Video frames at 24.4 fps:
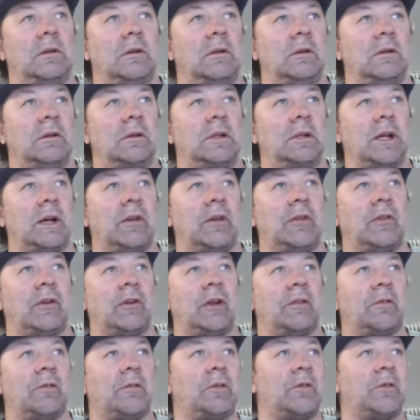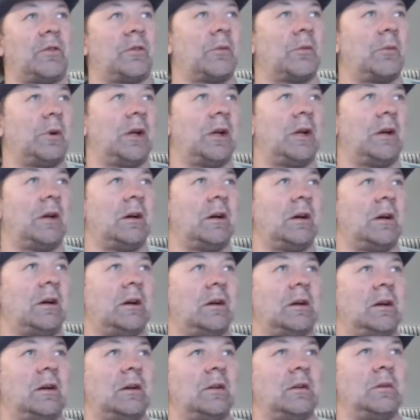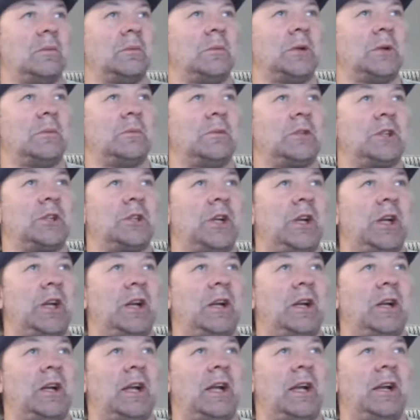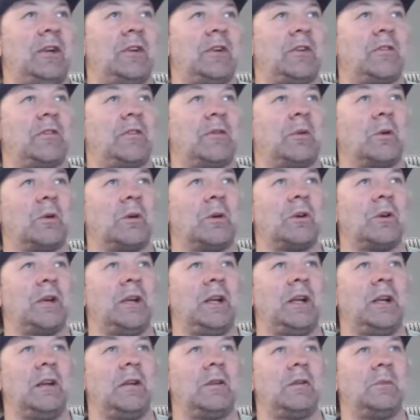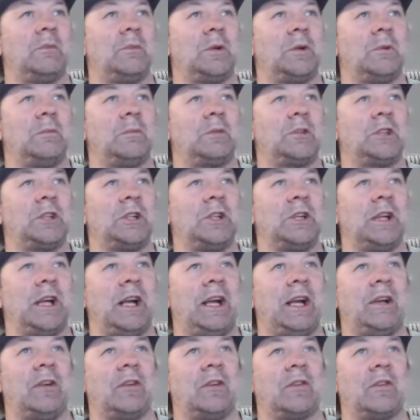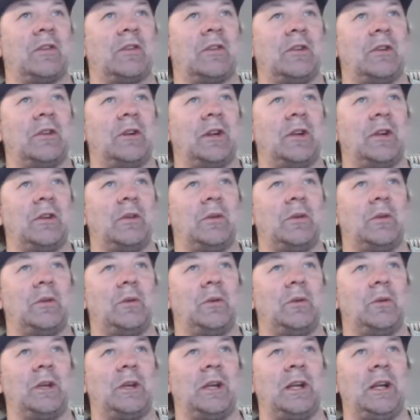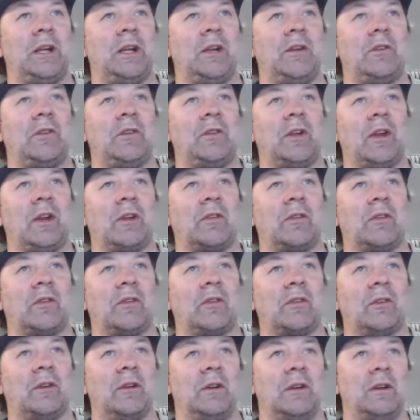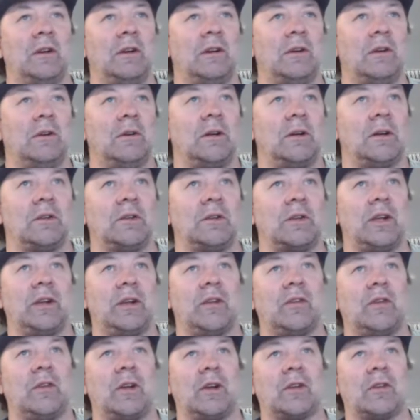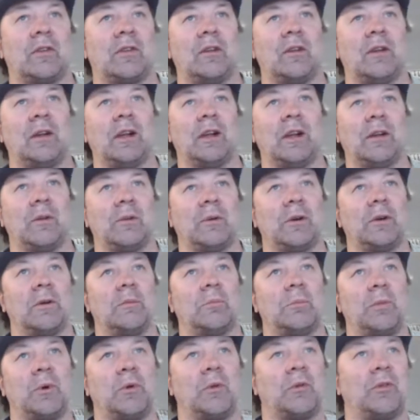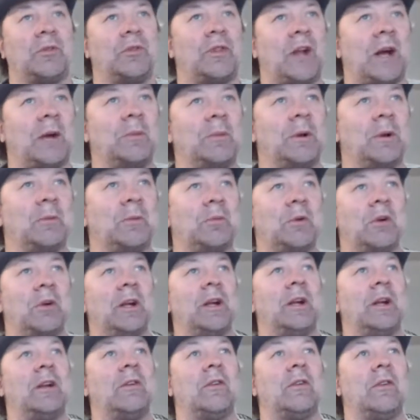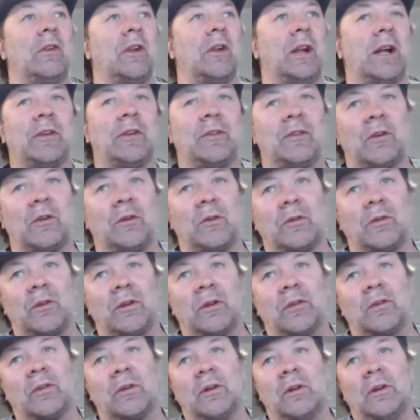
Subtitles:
What the hell's the difference between aluminum sheet, H14 aluminum sheet, H32, T6? Well, T6 and the other one are both diamond plated, so that's useless.